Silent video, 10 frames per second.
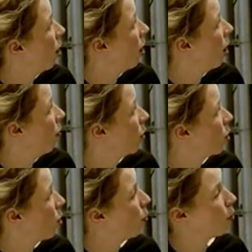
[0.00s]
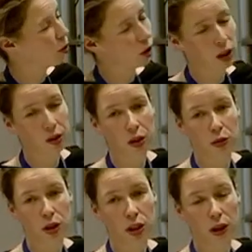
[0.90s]
levels off and
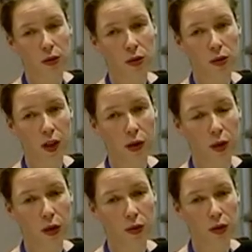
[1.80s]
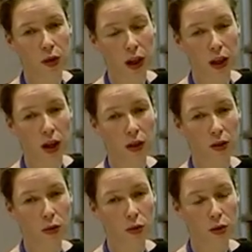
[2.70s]
goes down to 0, so they can't
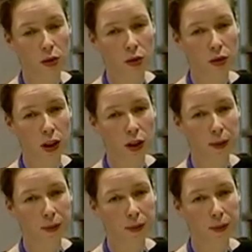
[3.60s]
hold on to it.